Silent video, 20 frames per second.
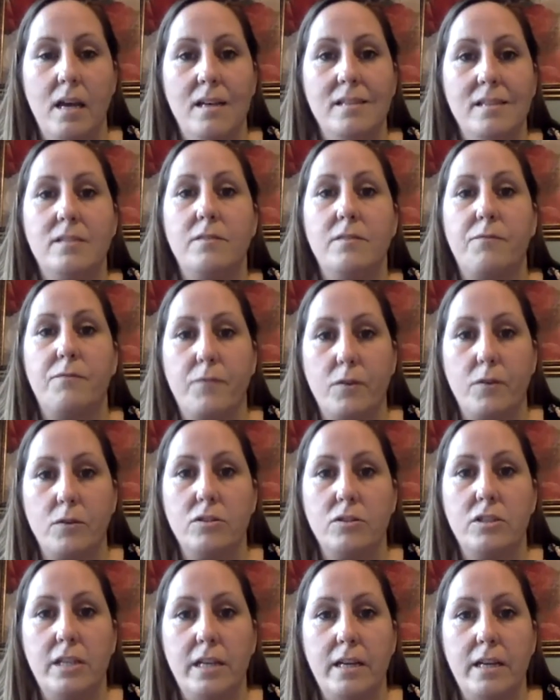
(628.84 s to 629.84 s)
This is the
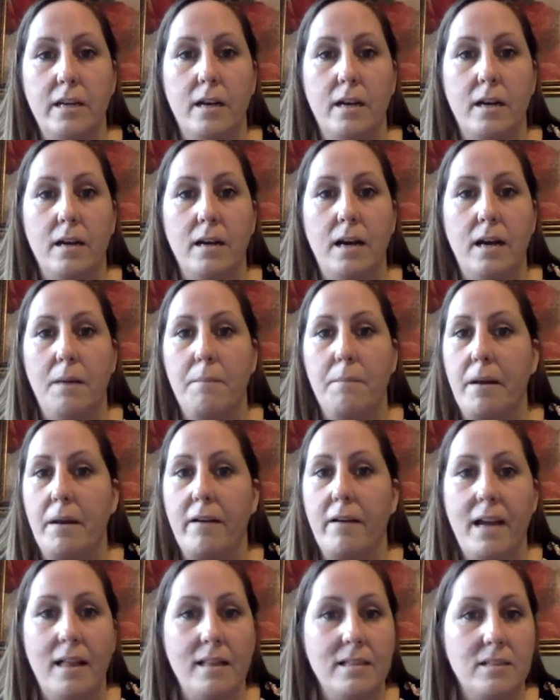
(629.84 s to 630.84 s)
first year, uh,
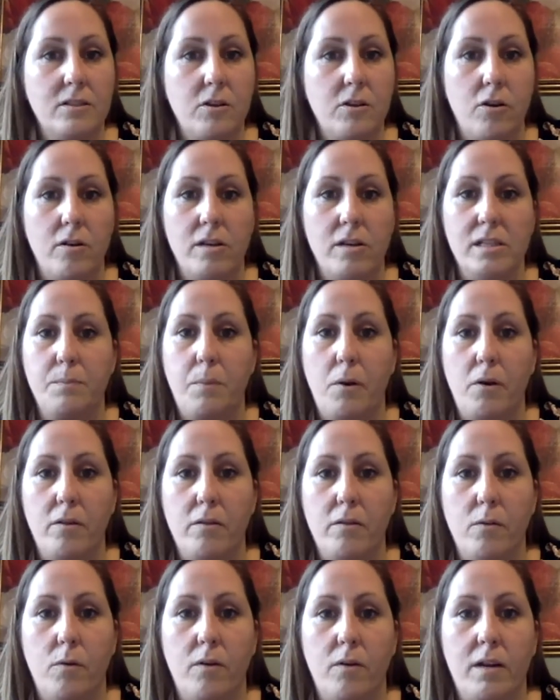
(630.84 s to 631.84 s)
Mary Alice Kern is part of
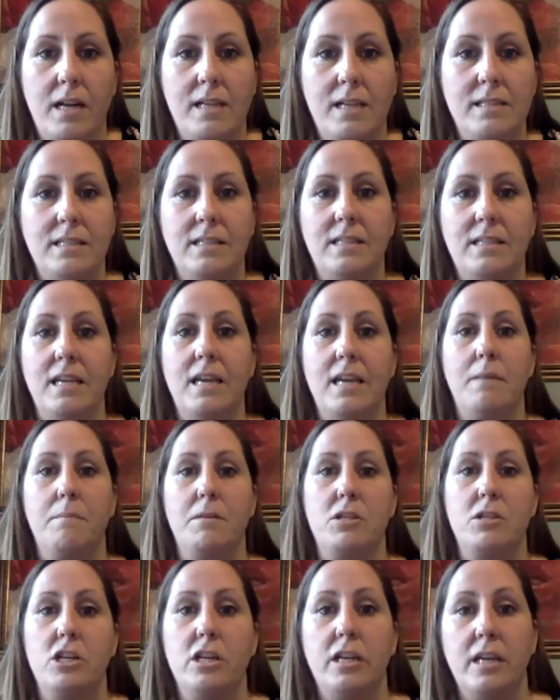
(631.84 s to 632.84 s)
the organizing team
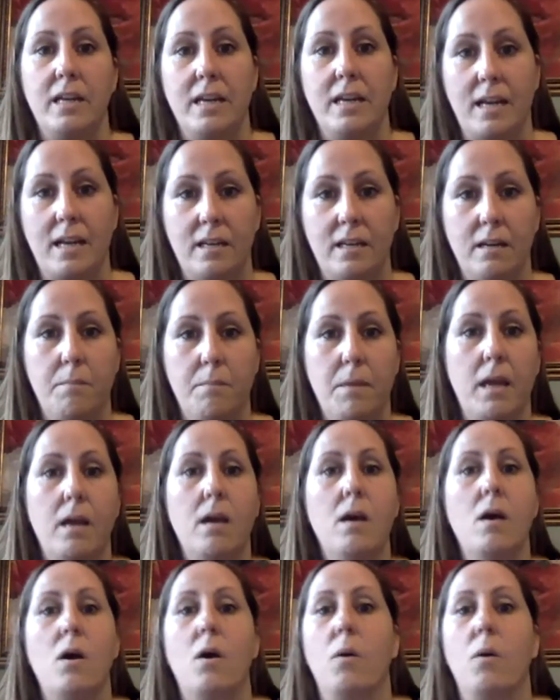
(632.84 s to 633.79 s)
and she connected me